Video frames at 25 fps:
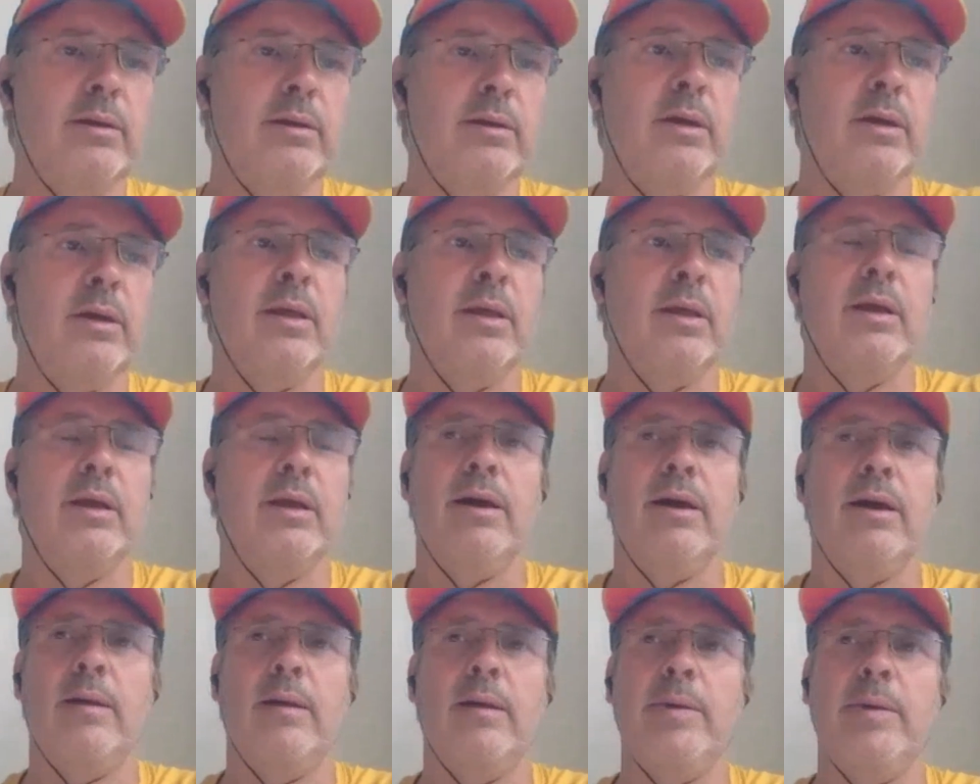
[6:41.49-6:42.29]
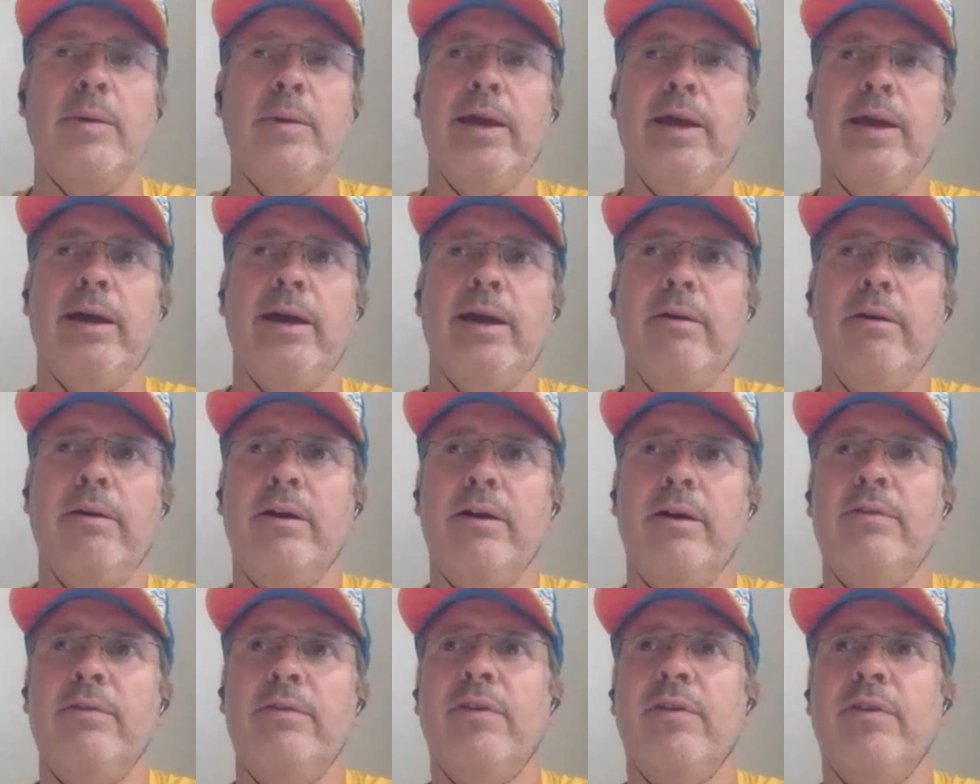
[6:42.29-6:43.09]
And I mean,
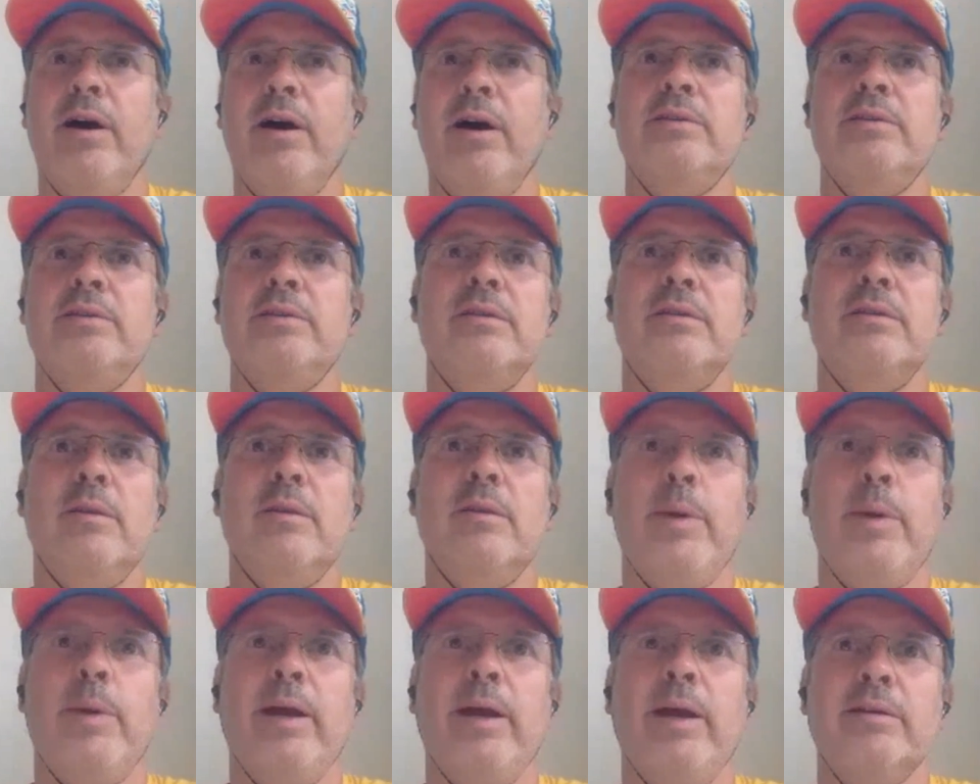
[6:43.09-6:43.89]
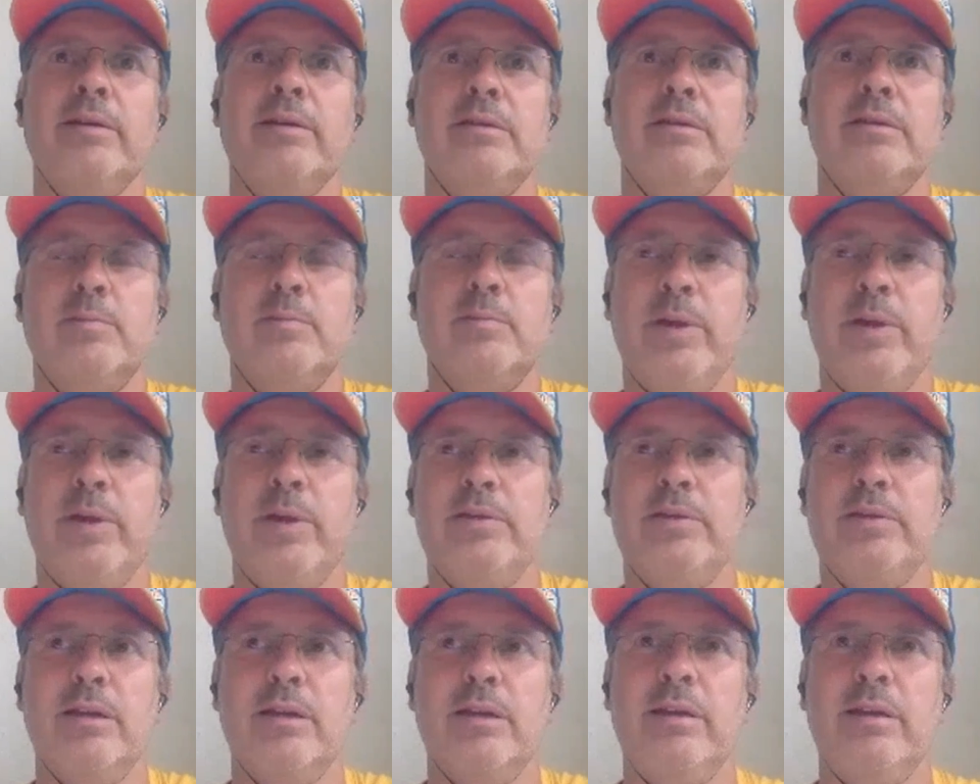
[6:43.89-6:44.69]
our advice to the banks is
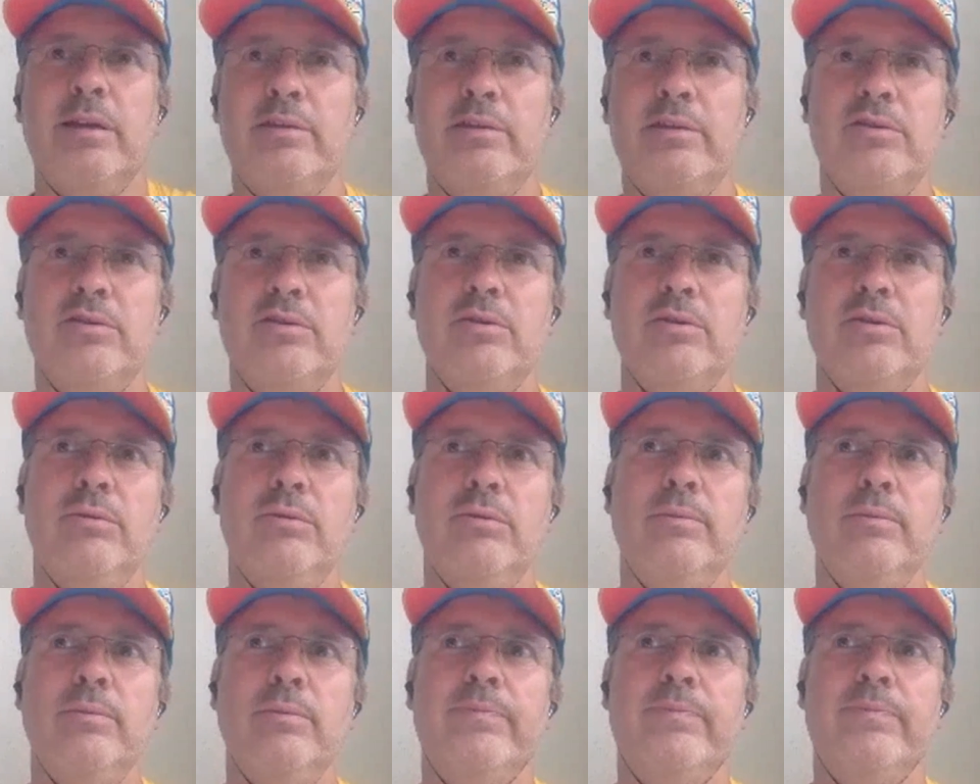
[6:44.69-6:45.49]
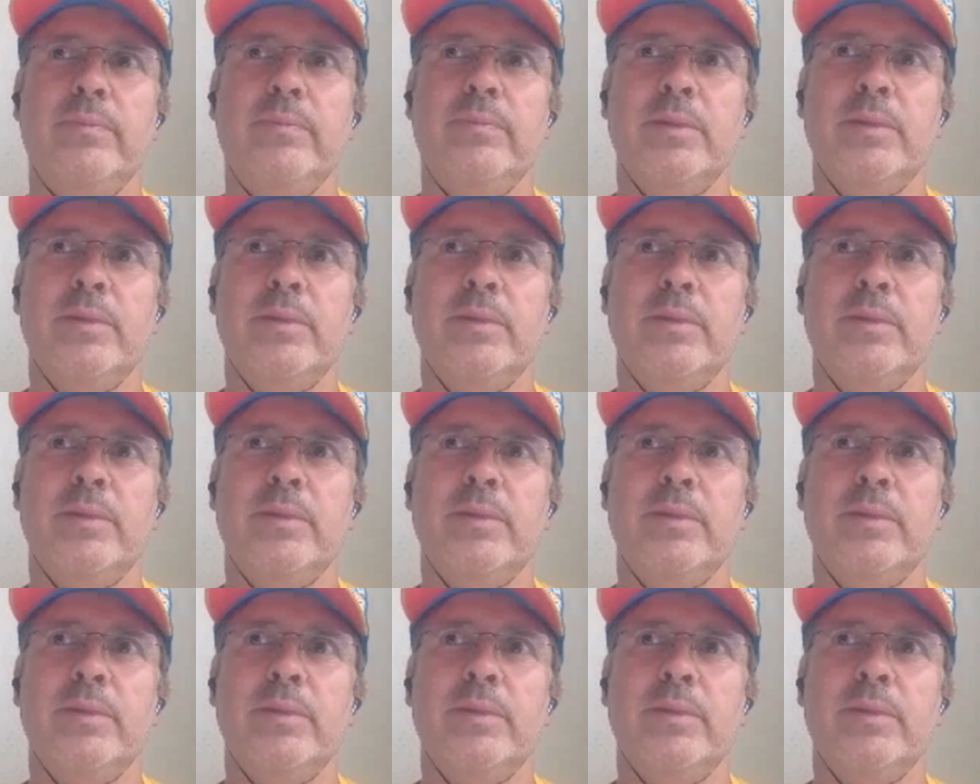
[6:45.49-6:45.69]
basically to